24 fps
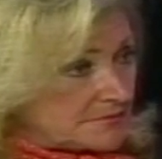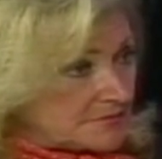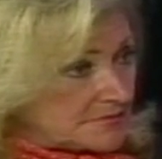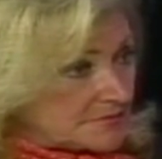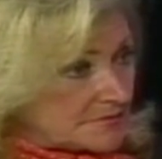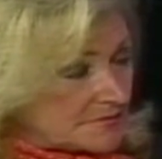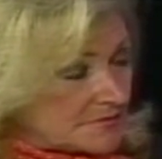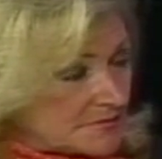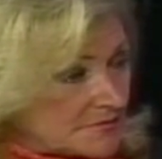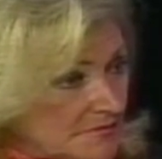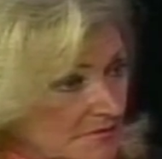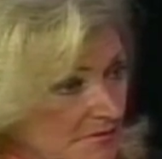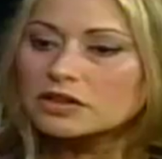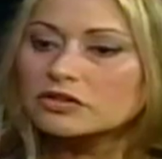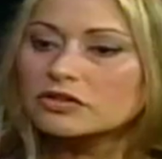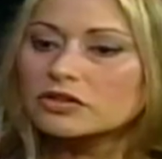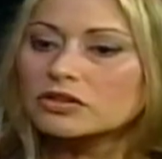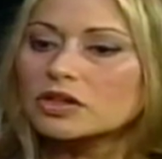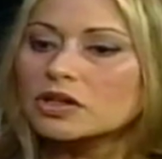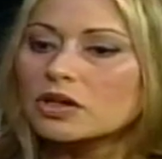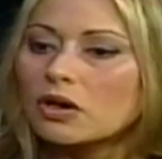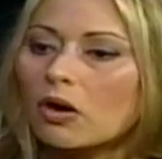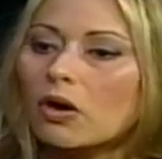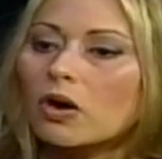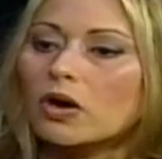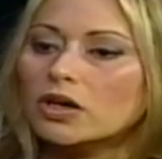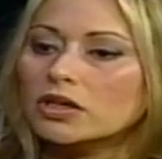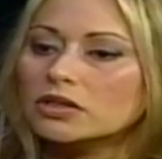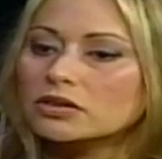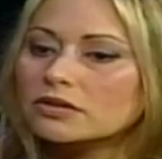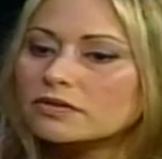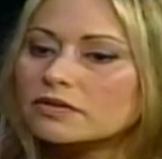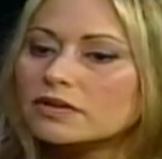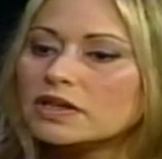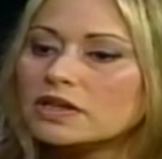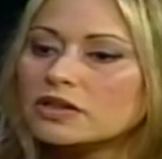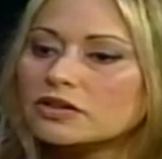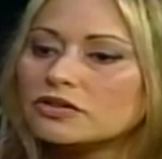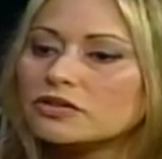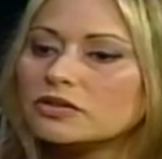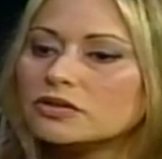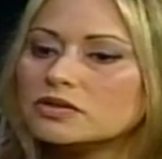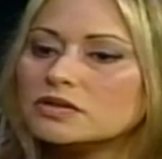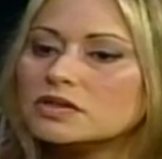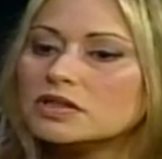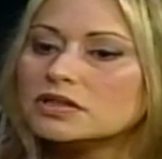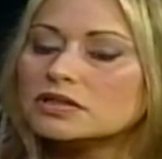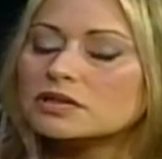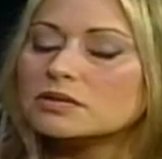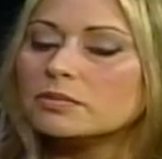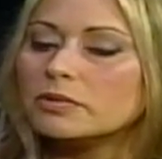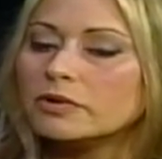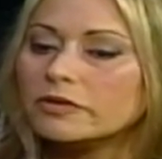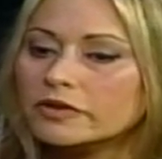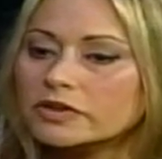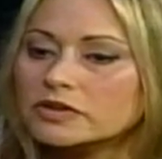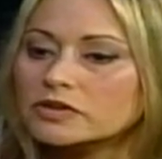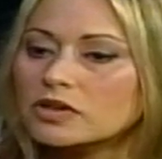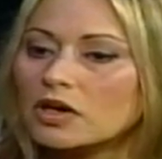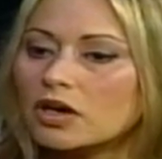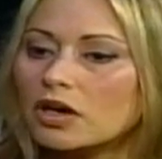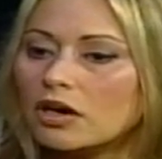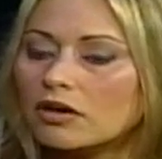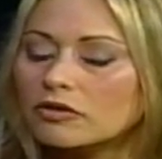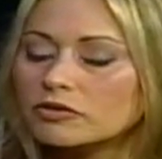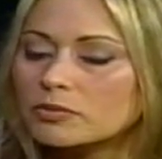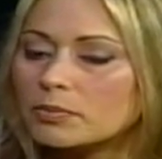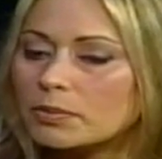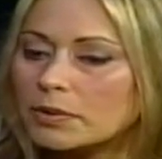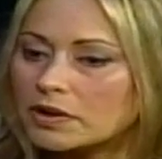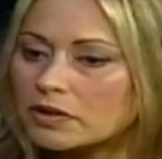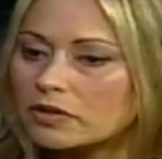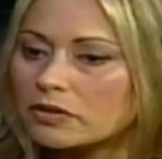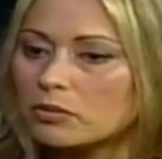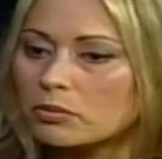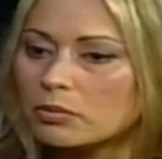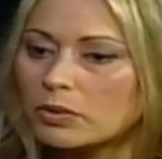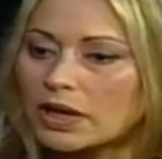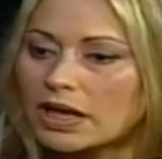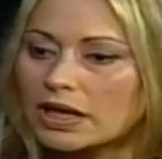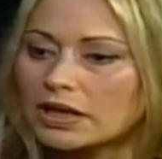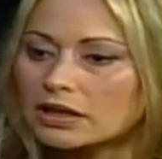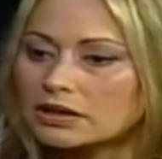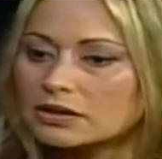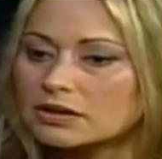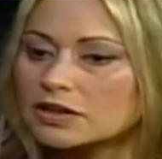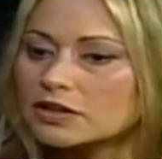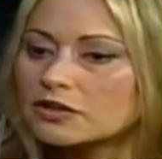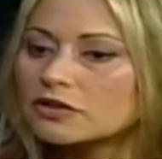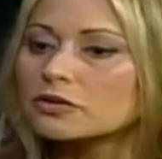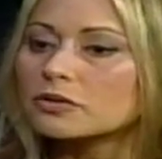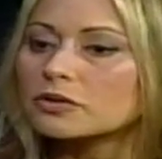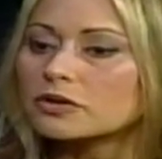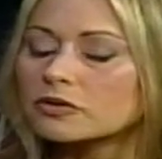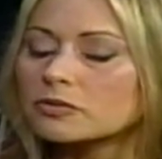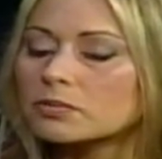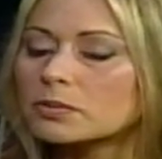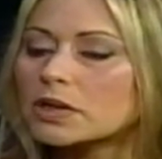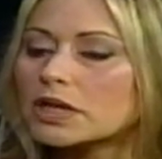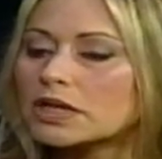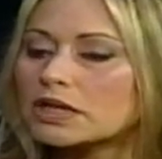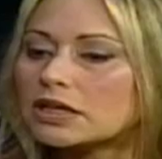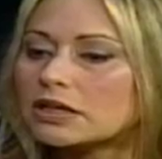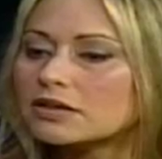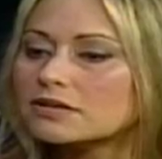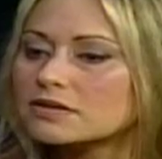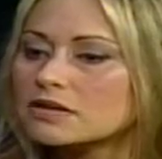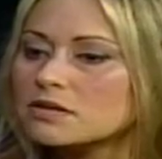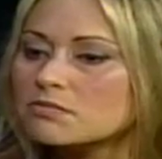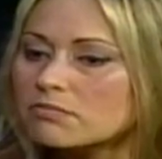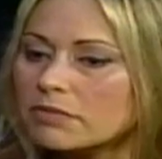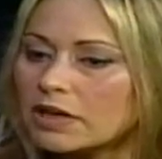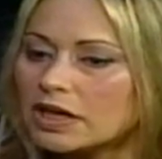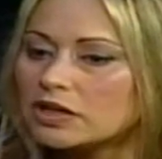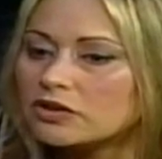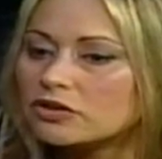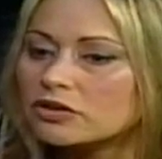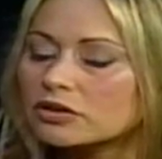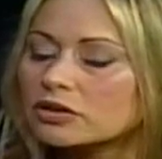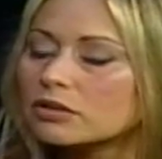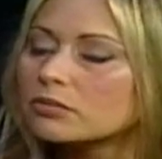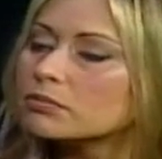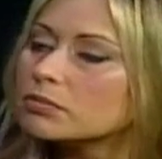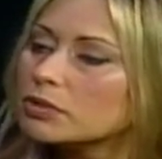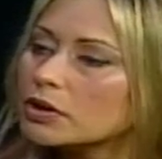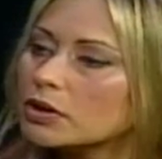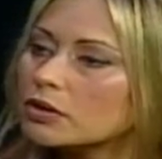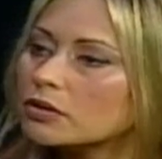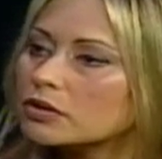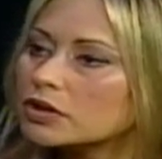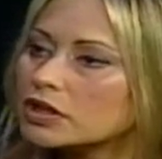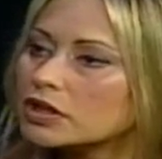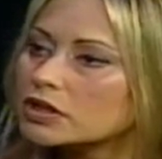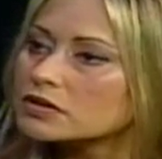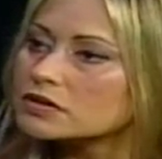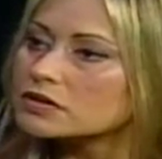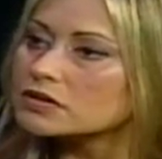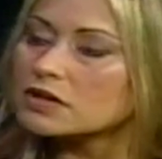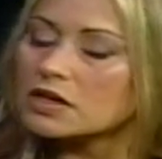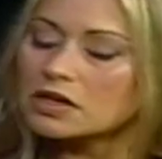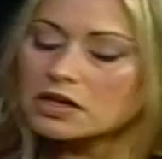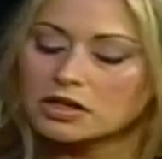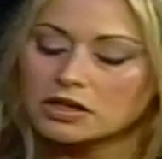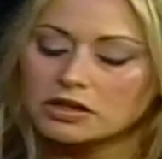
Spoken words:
I mean, essentially all of the issues need to be resolved, but the way I like to explain it is the major components.